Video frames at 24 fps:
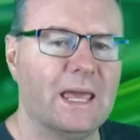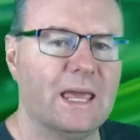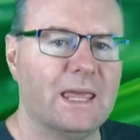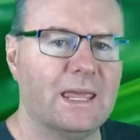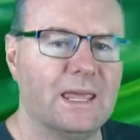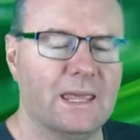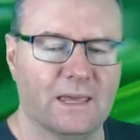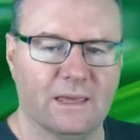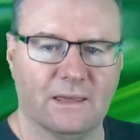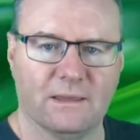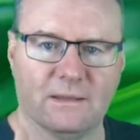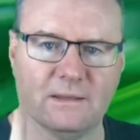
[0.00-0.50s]

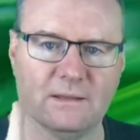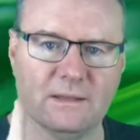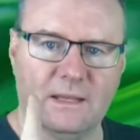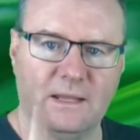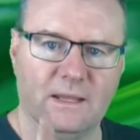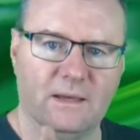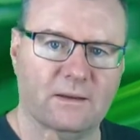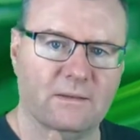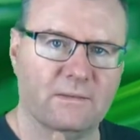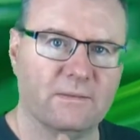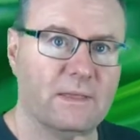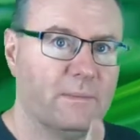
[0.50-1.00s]
Yeah,
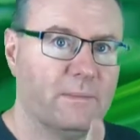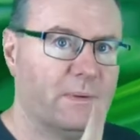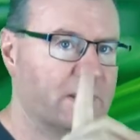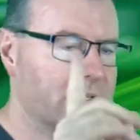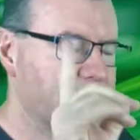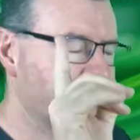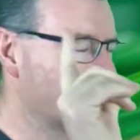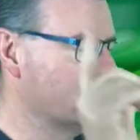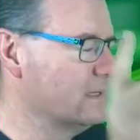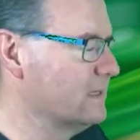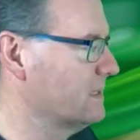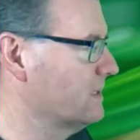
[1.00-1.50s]
now that
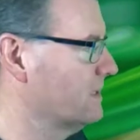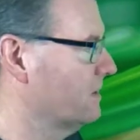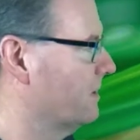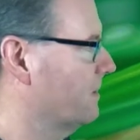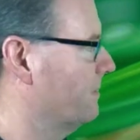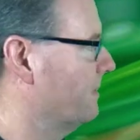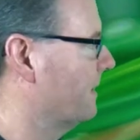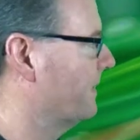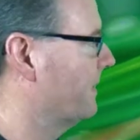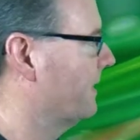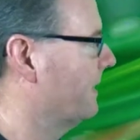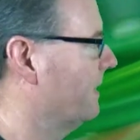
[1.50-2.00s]
makes sense,
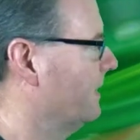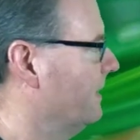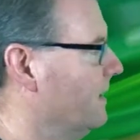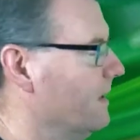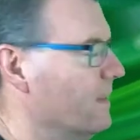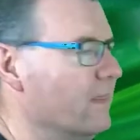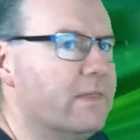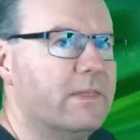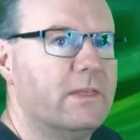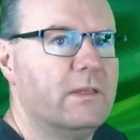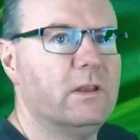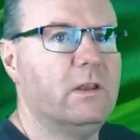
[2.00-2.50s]
sorry about that.
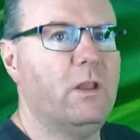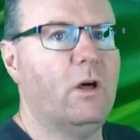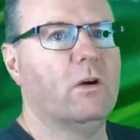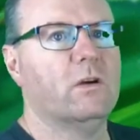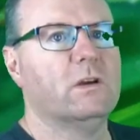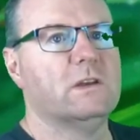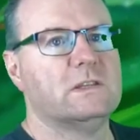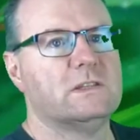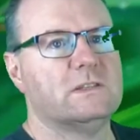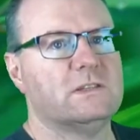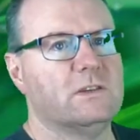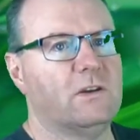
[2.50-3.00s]
The
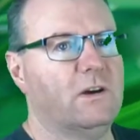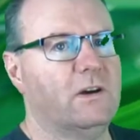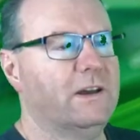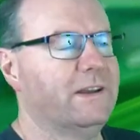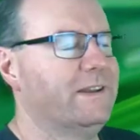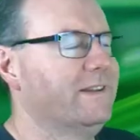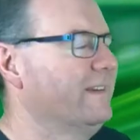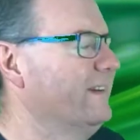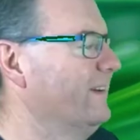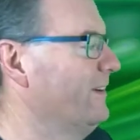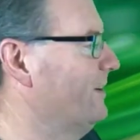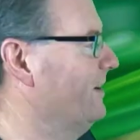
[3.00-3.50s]
longest
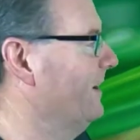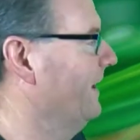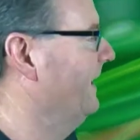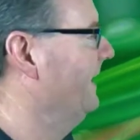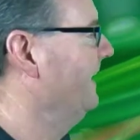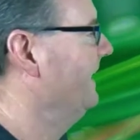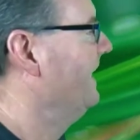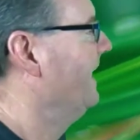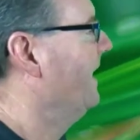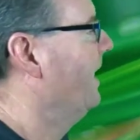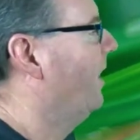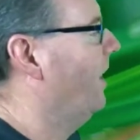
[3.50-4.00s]
side,
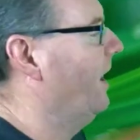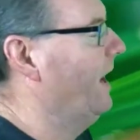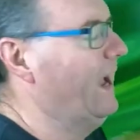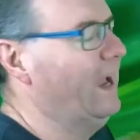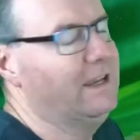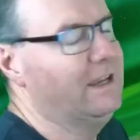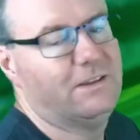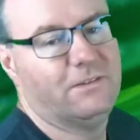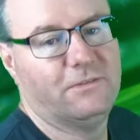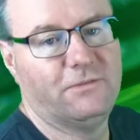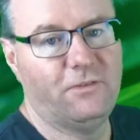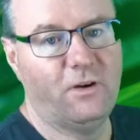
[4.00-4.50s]
okay? I
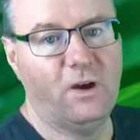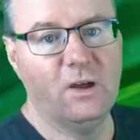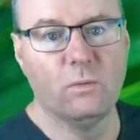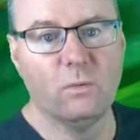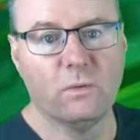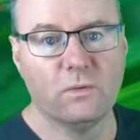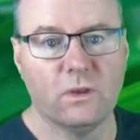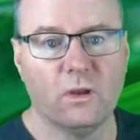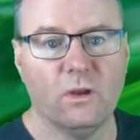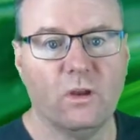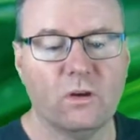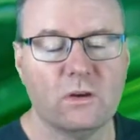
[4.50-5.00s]
had to find
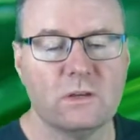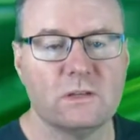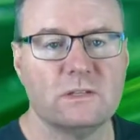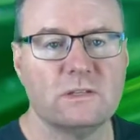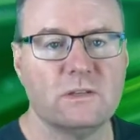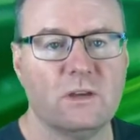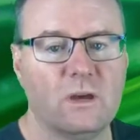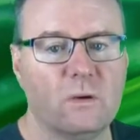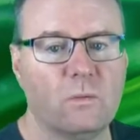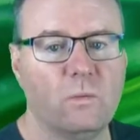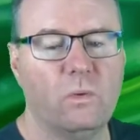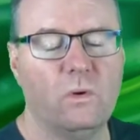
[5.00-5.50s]
what the longest
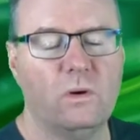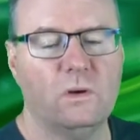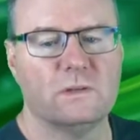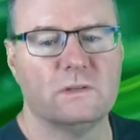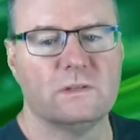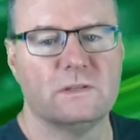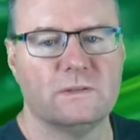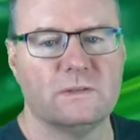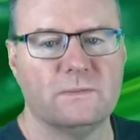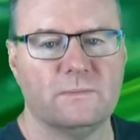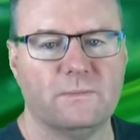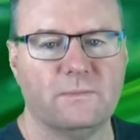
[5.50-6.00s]
side
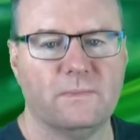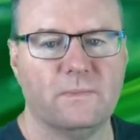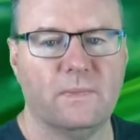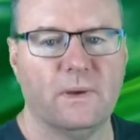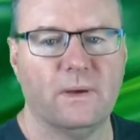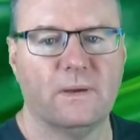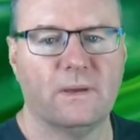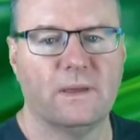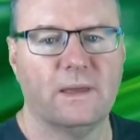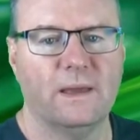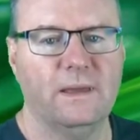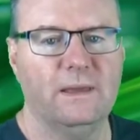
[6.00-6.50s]
was,
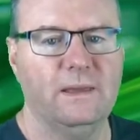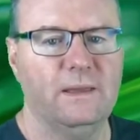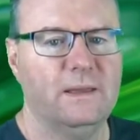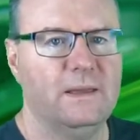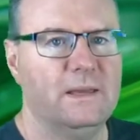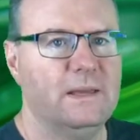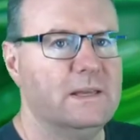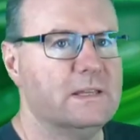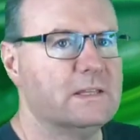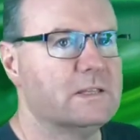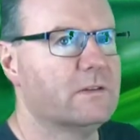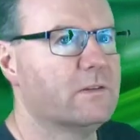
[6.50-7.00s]
okay?
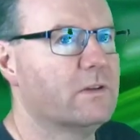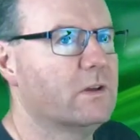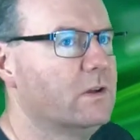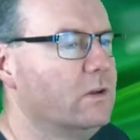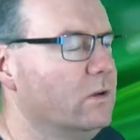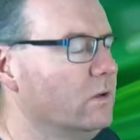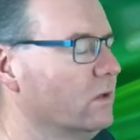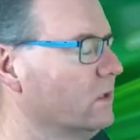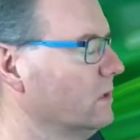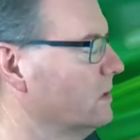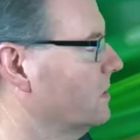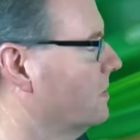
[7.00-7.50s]
So I've got to
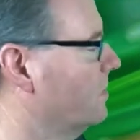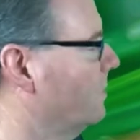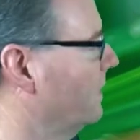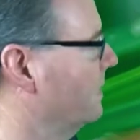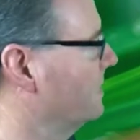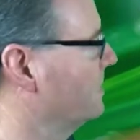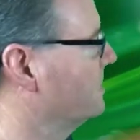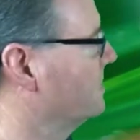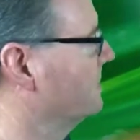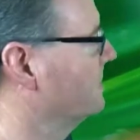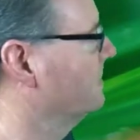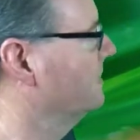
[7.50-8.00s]
look at the
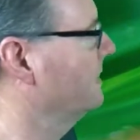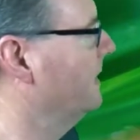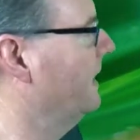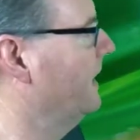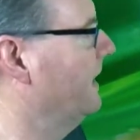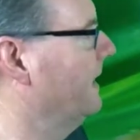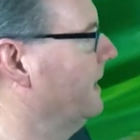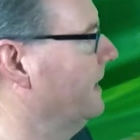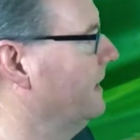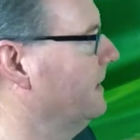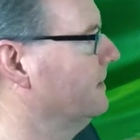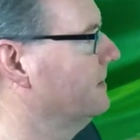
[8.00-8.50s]
question
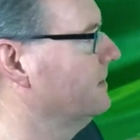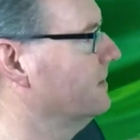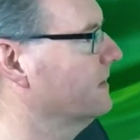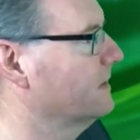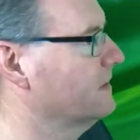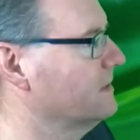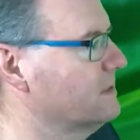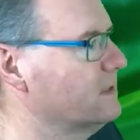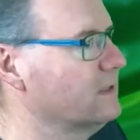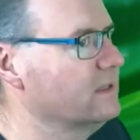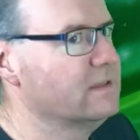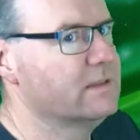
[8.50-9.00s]
and I
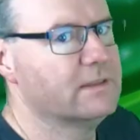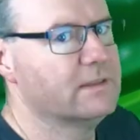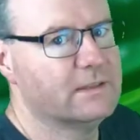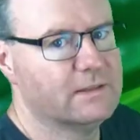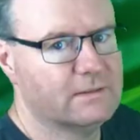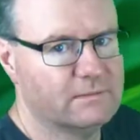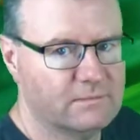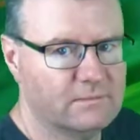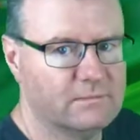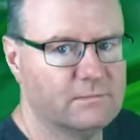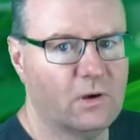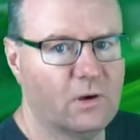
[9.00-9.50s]
can see
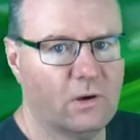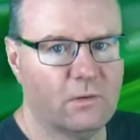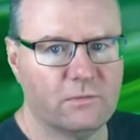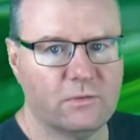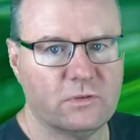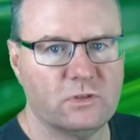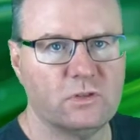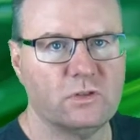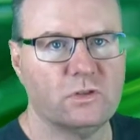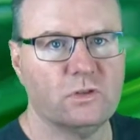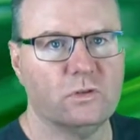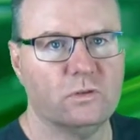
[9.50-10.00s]
that of
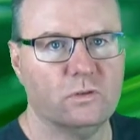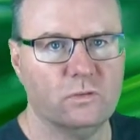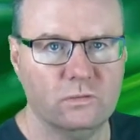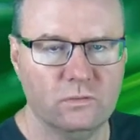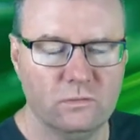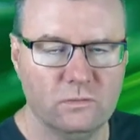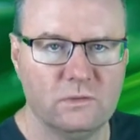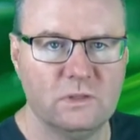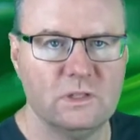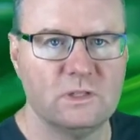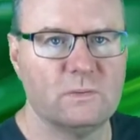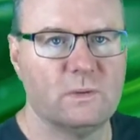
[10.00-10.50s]
the two,
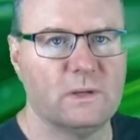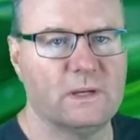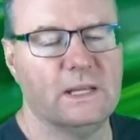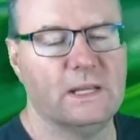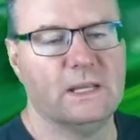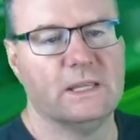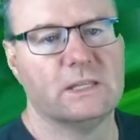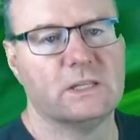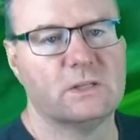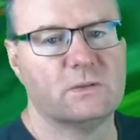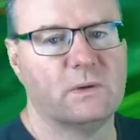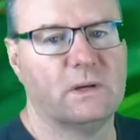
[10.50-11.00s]
this one
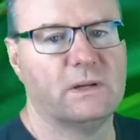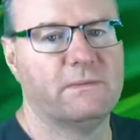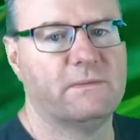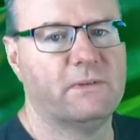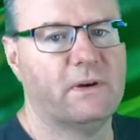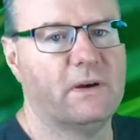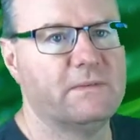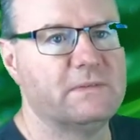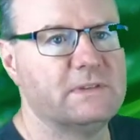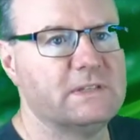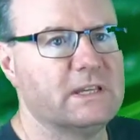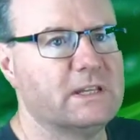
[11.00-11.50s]
here, the
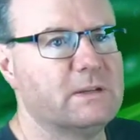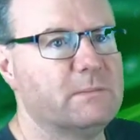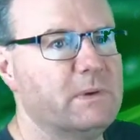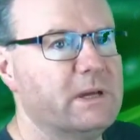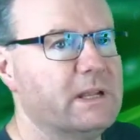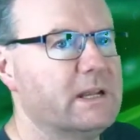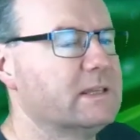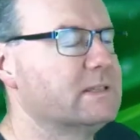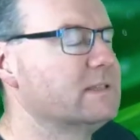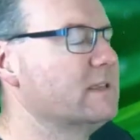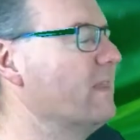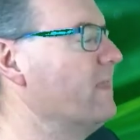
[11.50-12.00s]
25
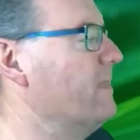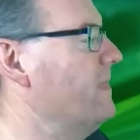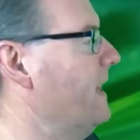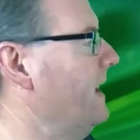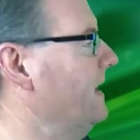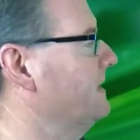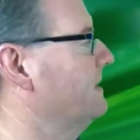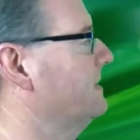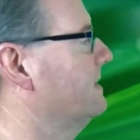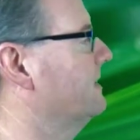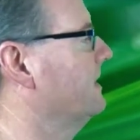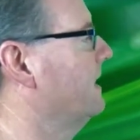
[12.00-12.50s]
centimeter. So
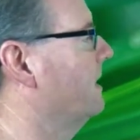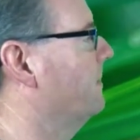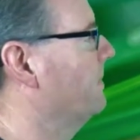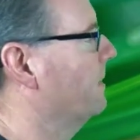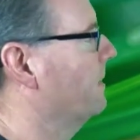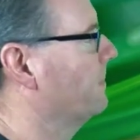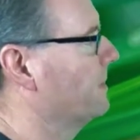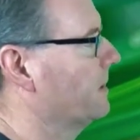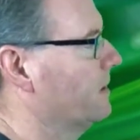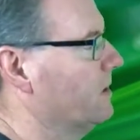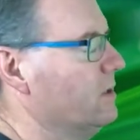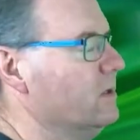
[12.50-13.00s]
that's the number
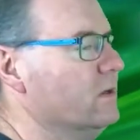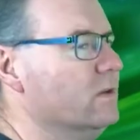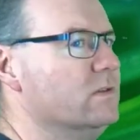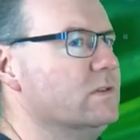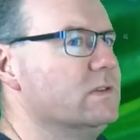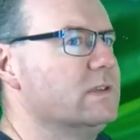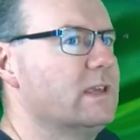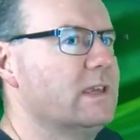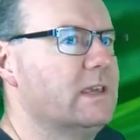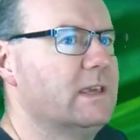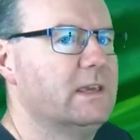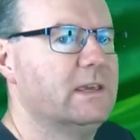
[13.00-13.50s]
I'm going to
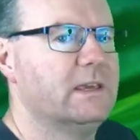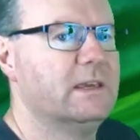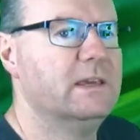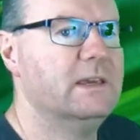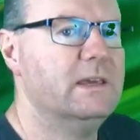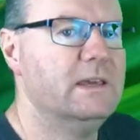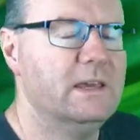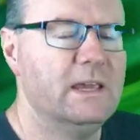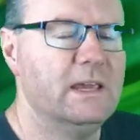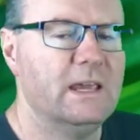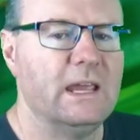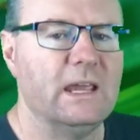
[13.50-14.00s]
use here
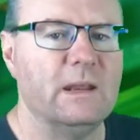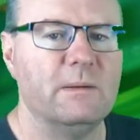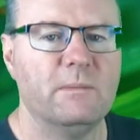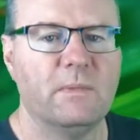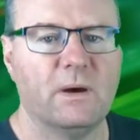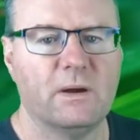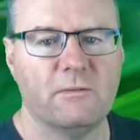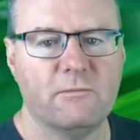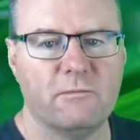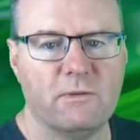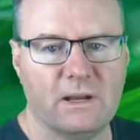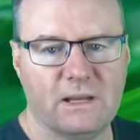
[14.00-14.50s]
in
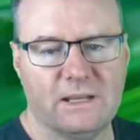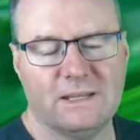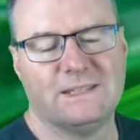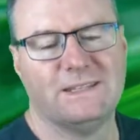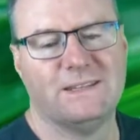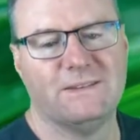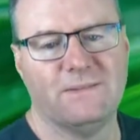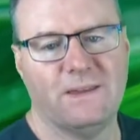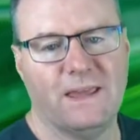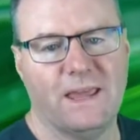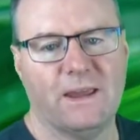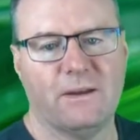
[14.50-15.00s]
my
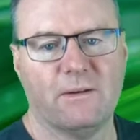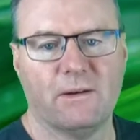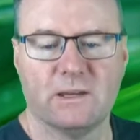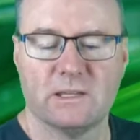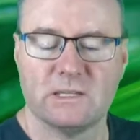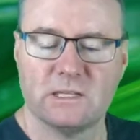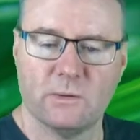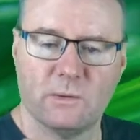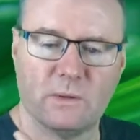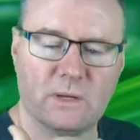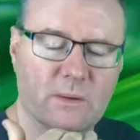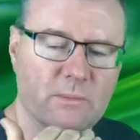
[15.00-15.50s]
relative error.
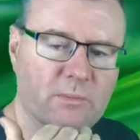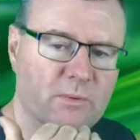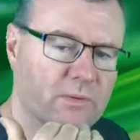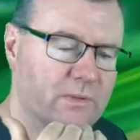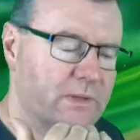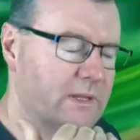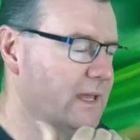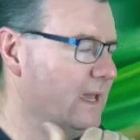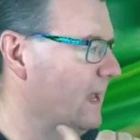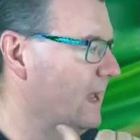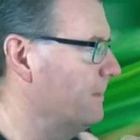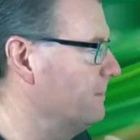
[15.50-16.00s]
So when I put
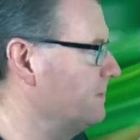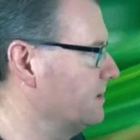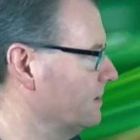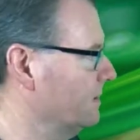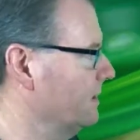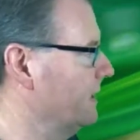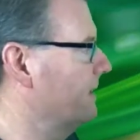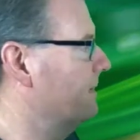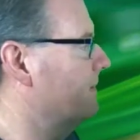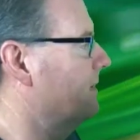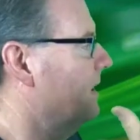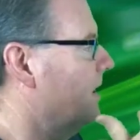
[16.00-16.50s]
the
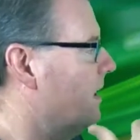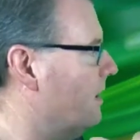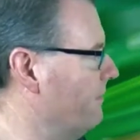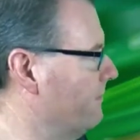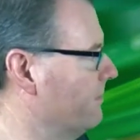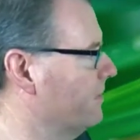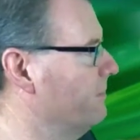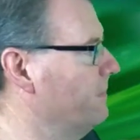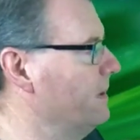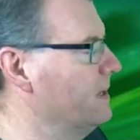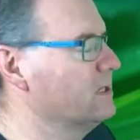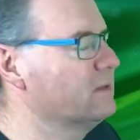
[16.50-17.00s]
absolute error over
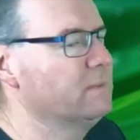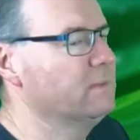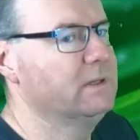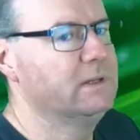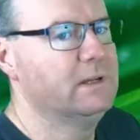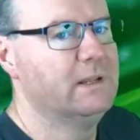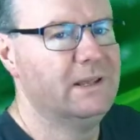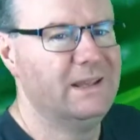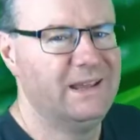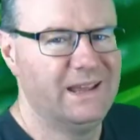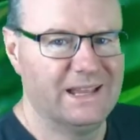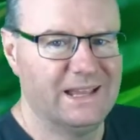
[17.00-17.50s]
the measurement,
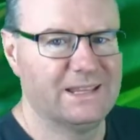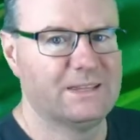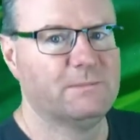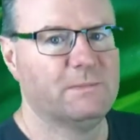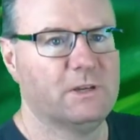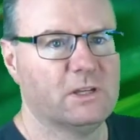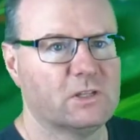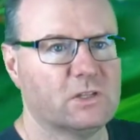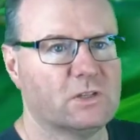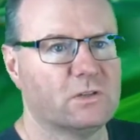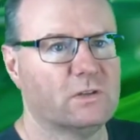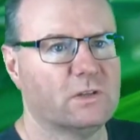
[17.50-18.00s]
I had to
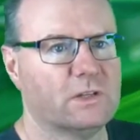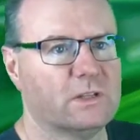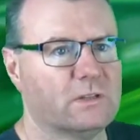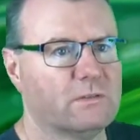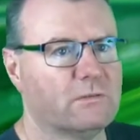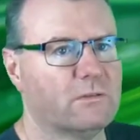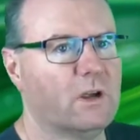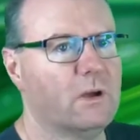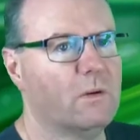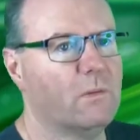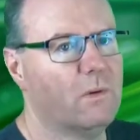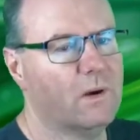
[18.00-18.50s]
make sure I get the
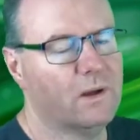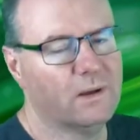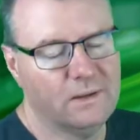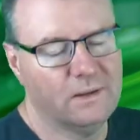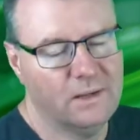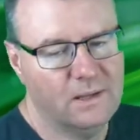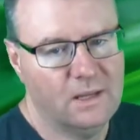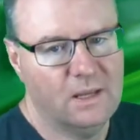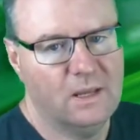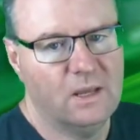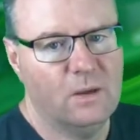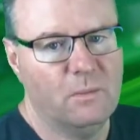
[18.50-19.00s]
right one.
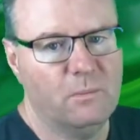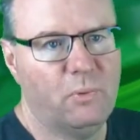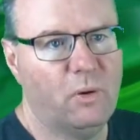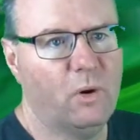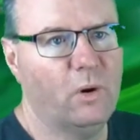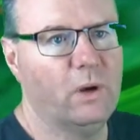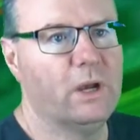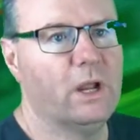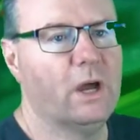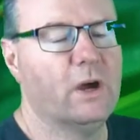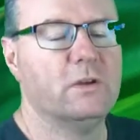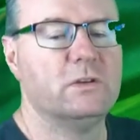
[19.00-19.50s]

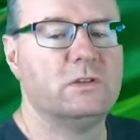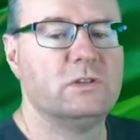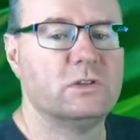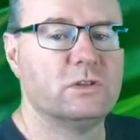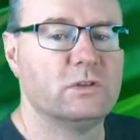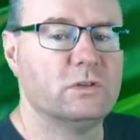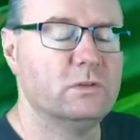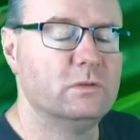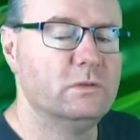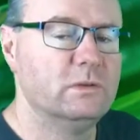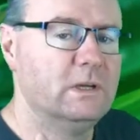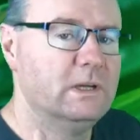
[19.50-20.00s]

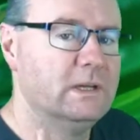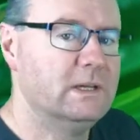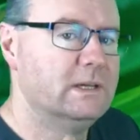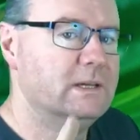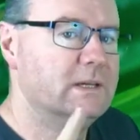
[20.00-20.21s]
0.02.